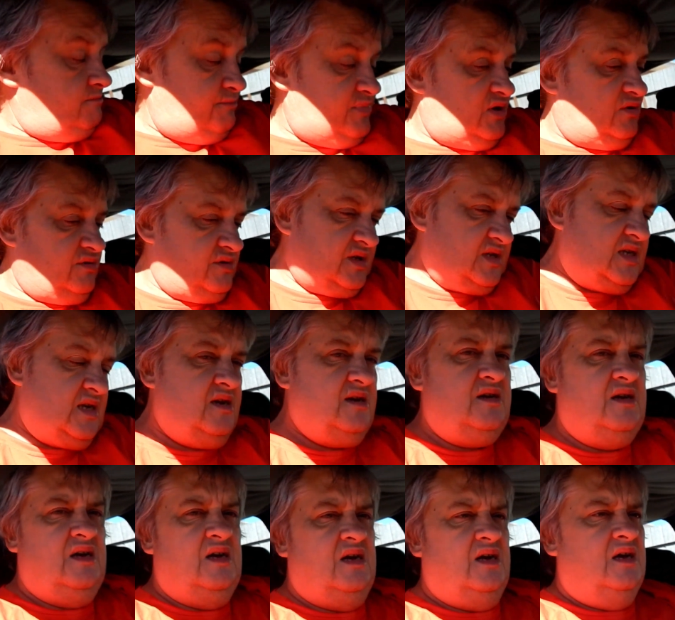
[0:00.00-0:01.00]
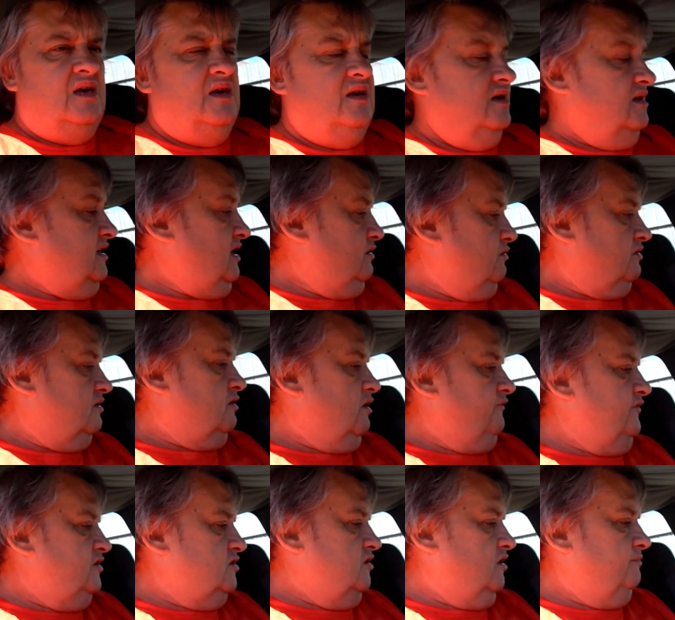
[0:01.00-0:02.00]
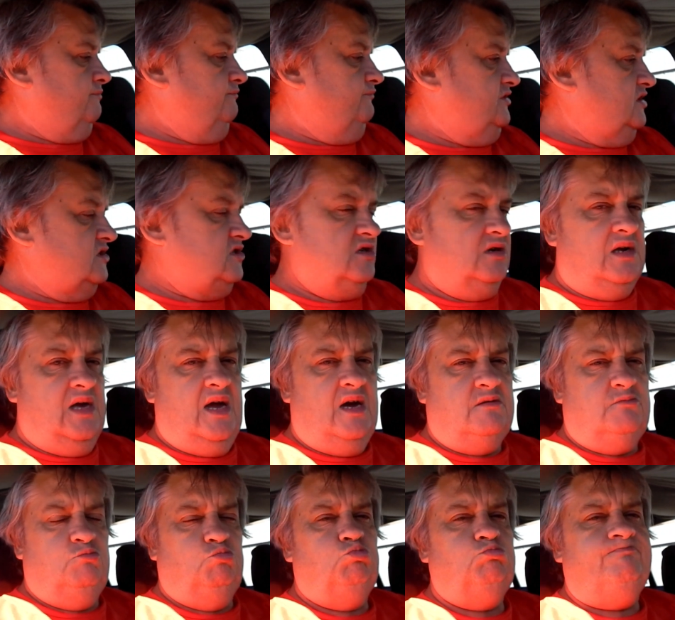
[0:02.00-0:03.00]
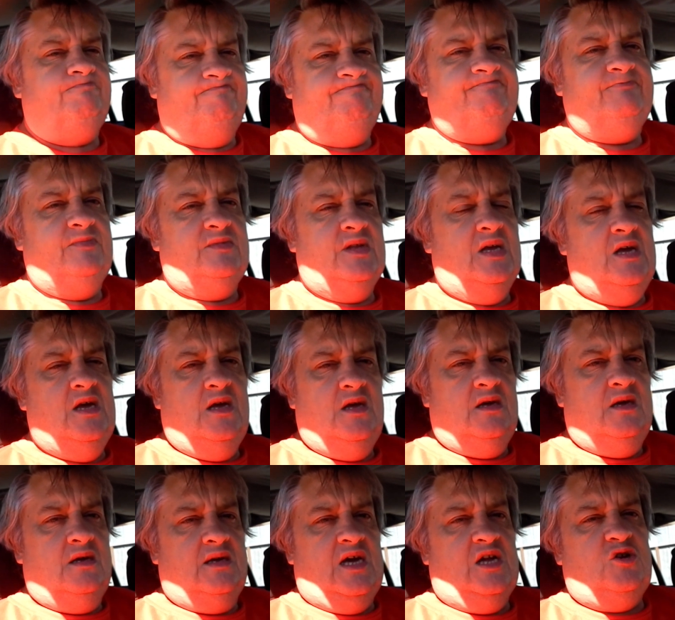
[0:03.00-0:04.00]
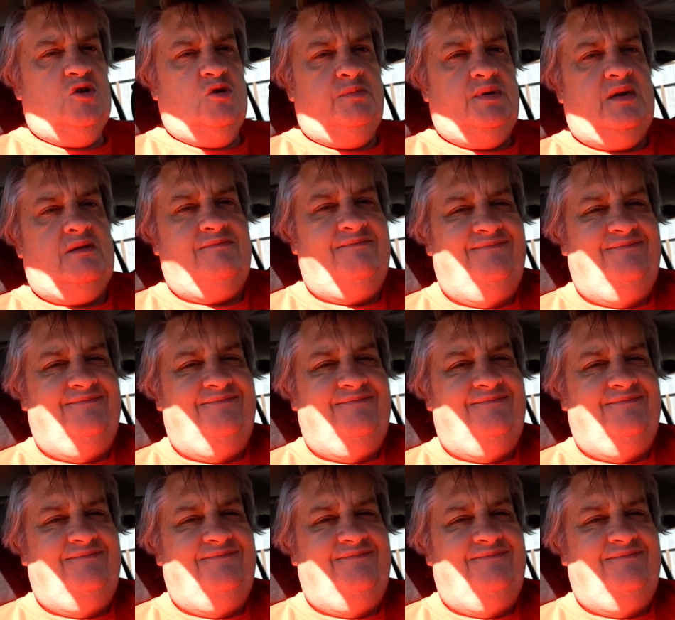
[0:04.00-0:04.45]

bills, go to a coffee shop, just chill out. Catch you a bit.